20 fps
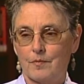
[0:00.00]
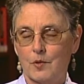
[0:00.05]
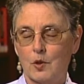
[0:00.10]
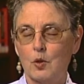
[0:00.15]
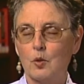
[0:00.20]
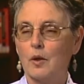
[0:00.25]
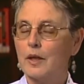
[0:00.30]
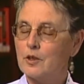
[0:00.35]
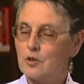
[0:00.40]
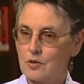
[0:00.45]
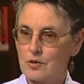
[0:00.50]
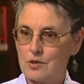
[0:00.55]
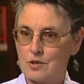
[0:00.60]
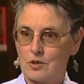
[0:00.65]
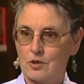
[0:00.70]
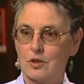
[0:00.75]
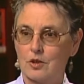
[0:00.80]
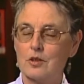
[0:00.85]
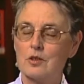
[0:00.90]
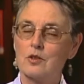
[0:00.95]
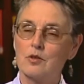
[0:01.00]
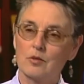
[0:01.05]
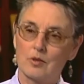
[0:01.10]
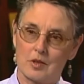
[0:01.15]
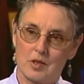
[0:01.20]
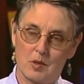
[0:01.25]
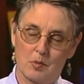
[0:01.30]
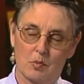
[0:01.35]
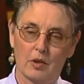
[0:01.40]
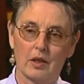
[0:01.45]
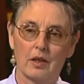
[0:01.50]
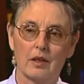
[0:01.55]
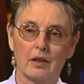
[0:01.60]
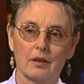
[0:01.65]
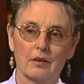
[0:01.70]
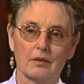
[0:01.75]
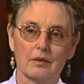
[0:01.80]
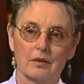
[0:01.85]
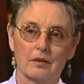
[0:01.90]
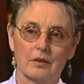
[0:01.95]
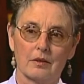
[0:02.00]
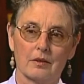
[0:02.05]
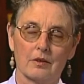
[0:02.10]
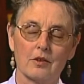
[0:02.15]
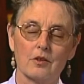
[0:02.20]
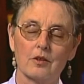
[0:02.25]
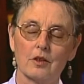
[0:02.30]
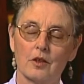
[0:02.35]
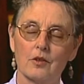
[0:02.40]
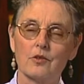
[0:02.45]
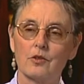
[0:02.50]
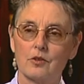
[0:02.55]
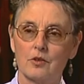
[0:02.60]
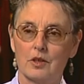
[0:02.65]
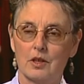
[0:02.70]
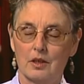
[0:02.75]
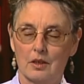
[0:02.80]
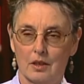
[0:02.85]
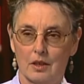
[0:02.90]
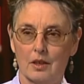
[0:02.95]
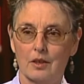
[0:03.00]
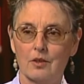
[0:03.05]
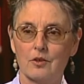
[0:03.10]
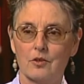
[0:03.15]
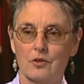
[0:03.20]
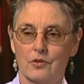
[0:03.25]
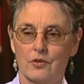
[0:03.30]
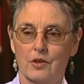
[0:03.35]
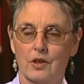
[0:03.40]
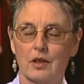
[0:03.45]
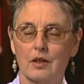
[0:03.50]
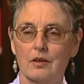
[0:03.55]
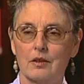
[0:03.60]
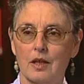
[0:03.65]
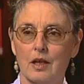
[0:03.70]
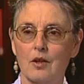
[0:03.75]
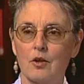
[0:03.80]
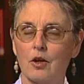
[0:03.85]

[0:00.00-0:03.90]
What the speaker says: who understood to explain to those who didn't understand, they